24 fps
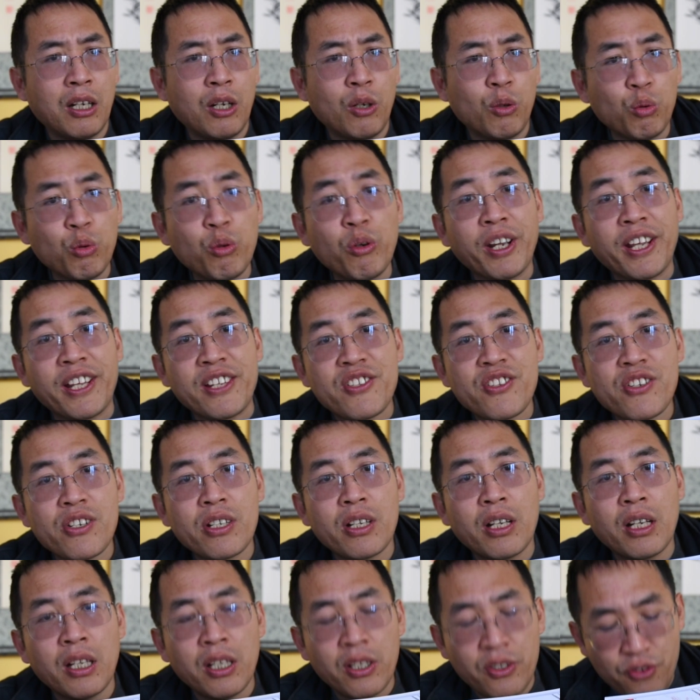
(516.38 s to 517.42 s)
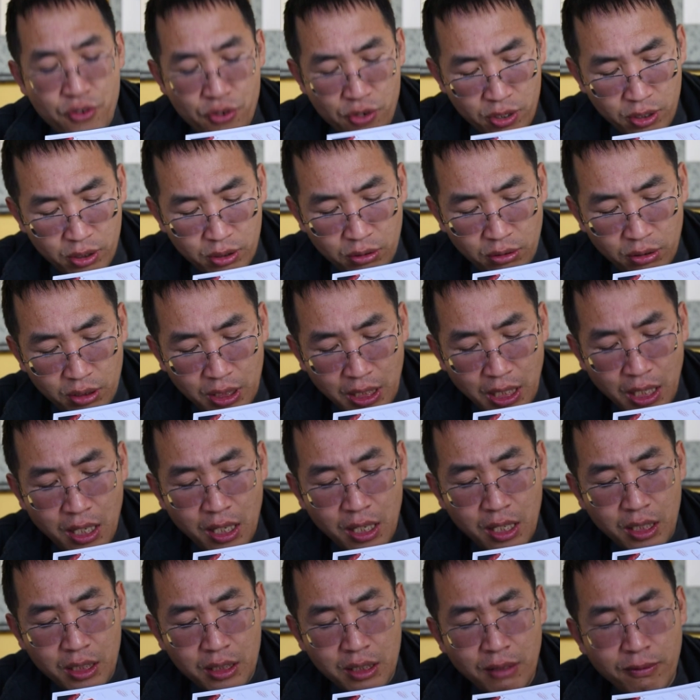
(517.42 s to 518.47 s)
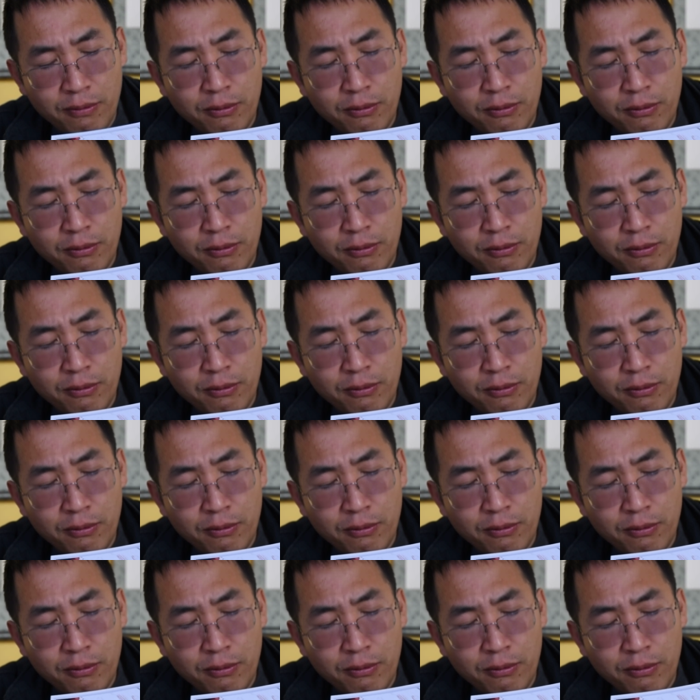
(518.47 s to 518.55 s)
wounds. So the father